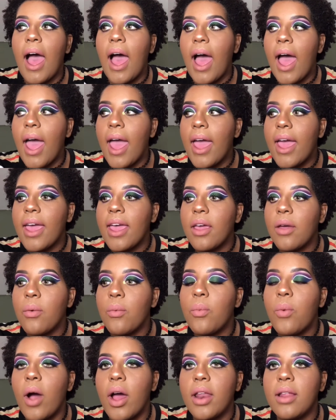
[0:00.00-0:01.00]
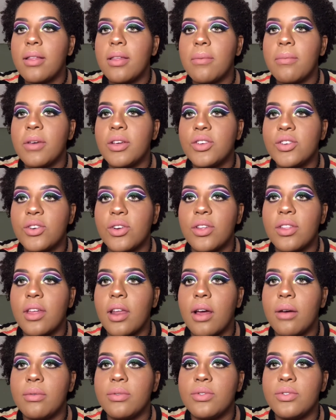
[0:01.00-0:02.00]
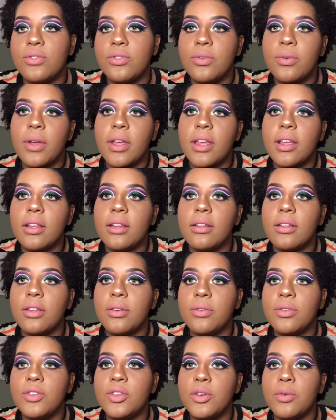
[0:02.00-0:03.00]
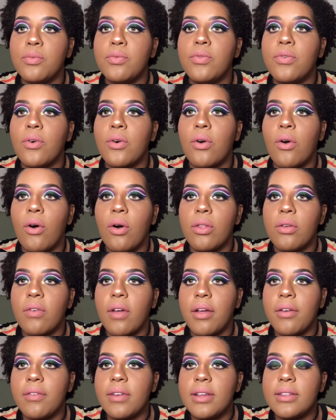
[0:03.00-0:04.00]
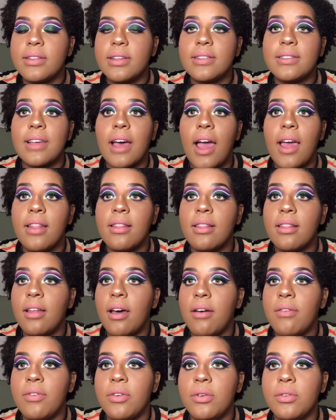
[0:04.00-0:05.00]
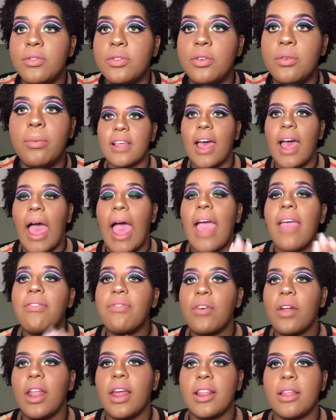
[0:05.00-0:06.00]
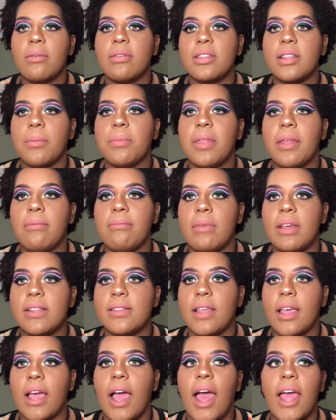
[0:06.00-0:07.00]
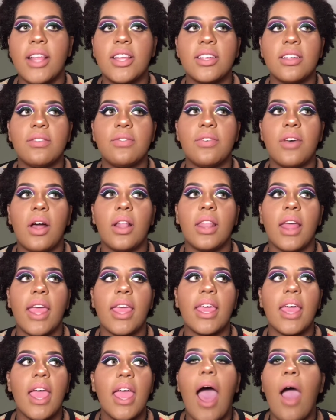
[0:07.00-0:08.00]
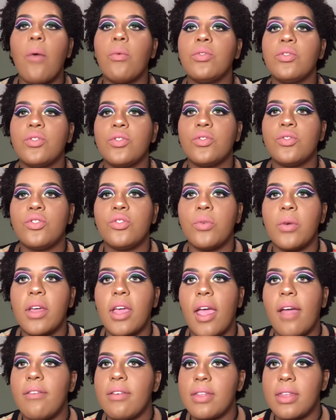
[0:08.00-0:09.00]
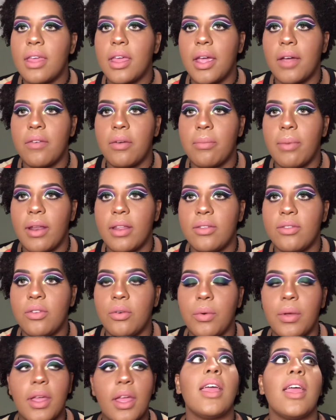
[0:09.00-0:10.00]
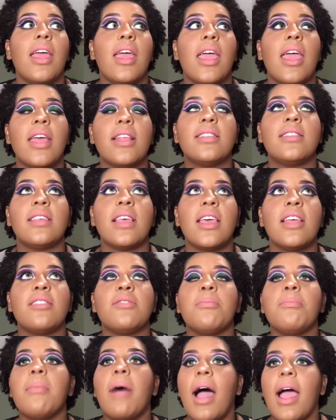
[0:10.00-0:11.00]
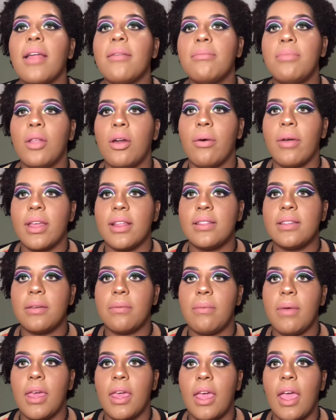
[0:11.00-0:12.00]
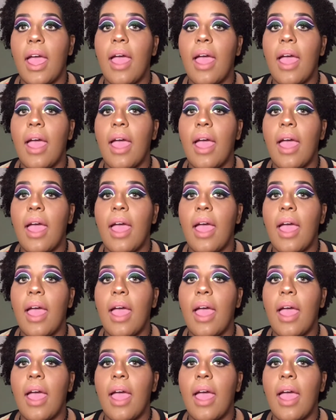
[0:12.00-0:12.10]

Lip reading: I wanted to make sure that I was doing YouTube for all the right reasons. I love YouTube. I felt like there was something missing. I just felt like I was just doing everything everybody's doing. It's mind-blowing to me.